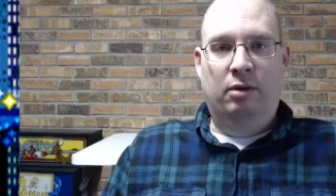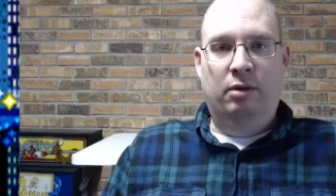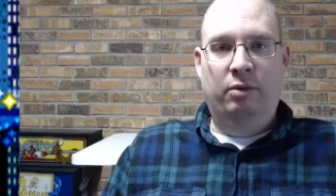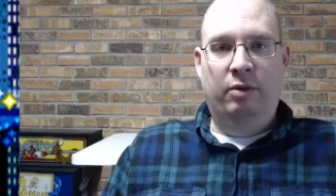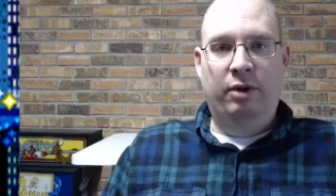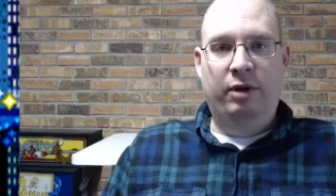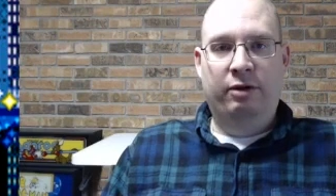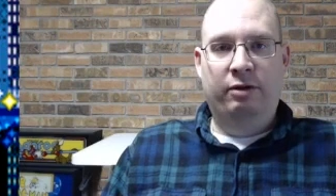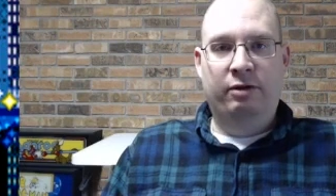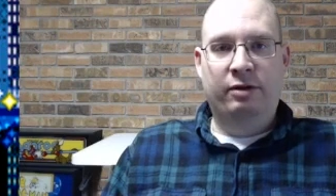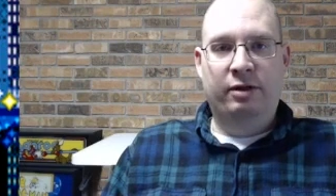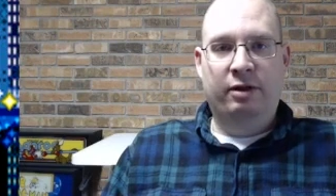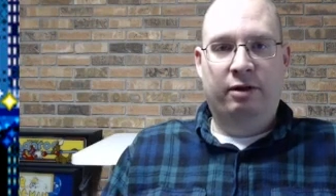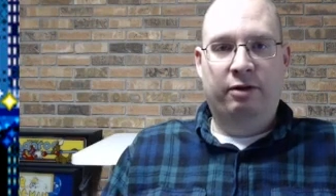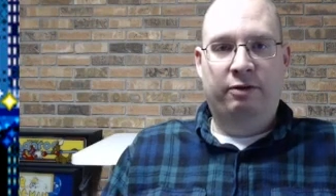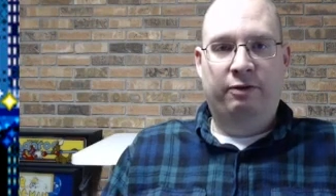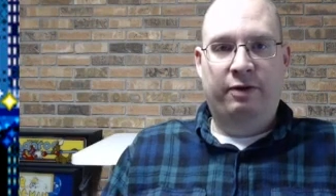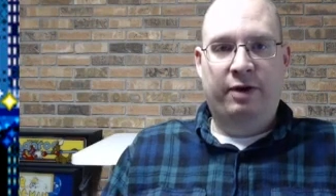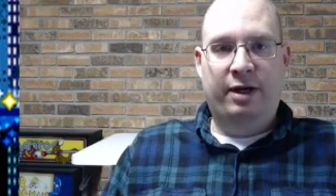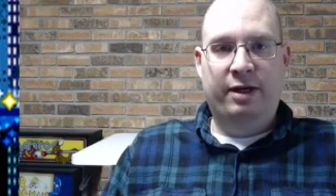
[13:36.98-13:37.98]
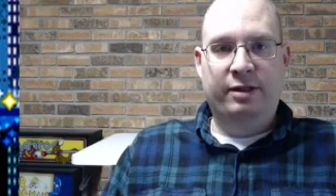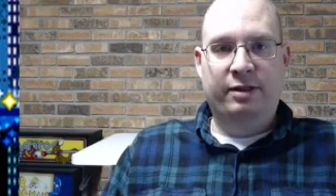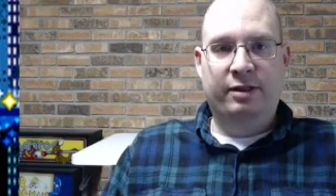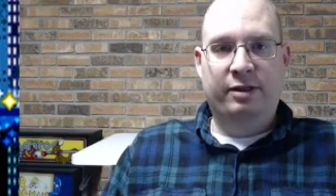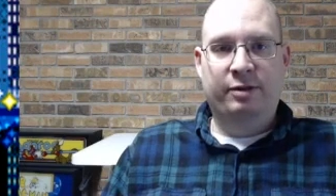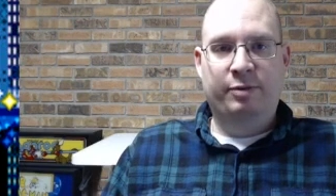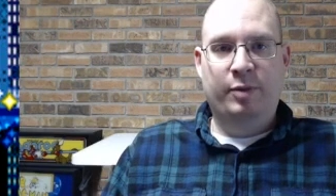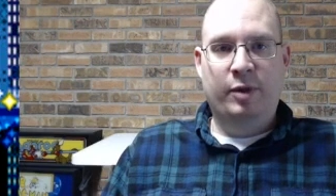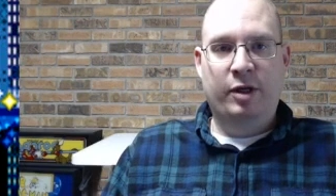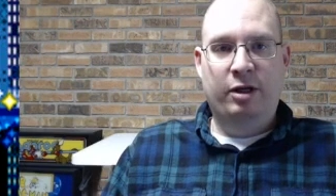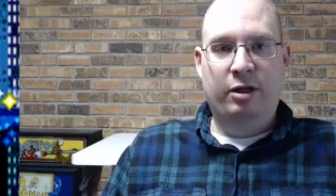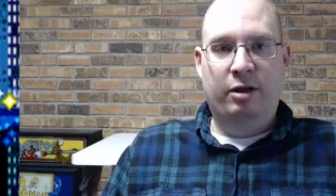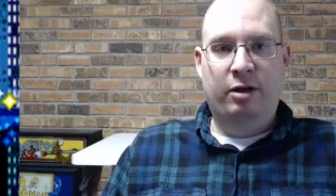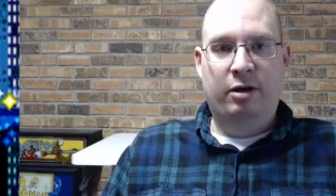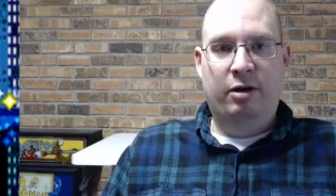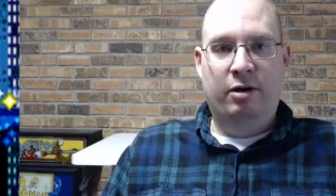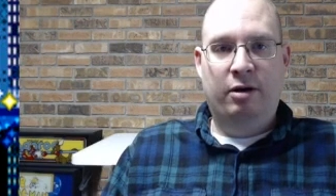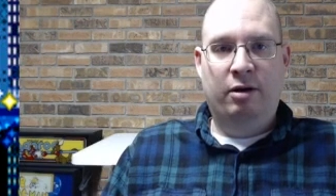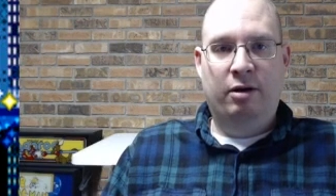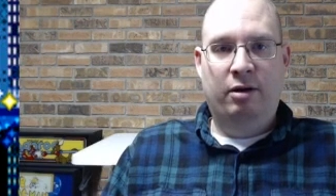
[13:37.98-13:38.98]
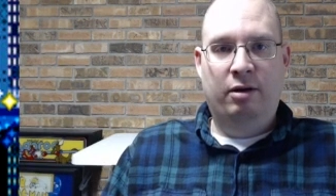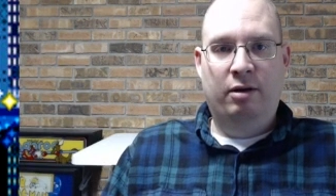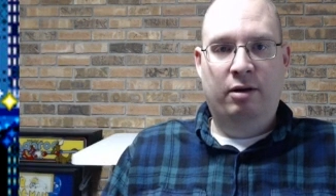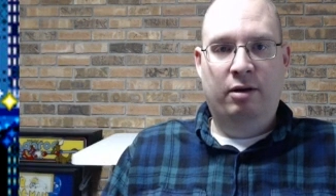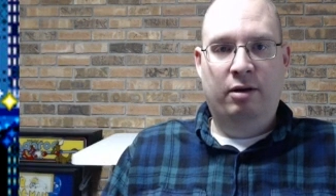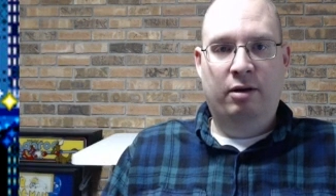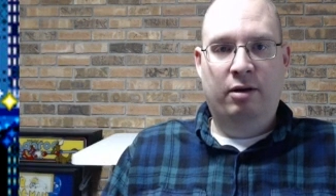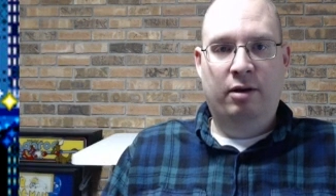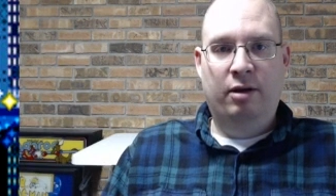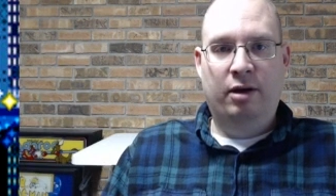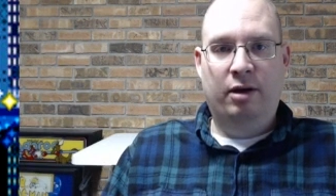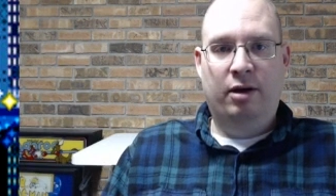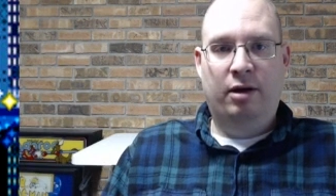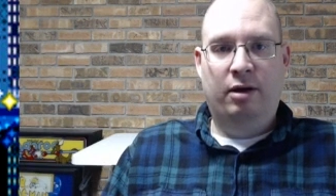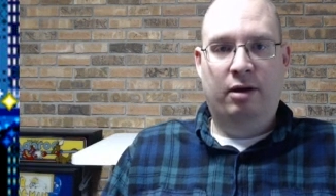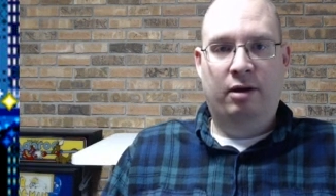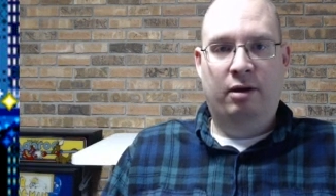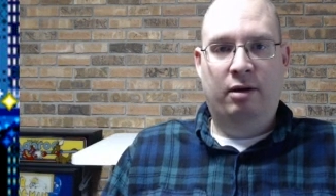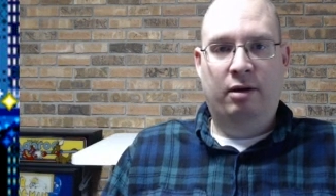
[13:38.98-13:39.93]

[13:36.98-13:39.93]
We're still at the fastest speed here. Yeah.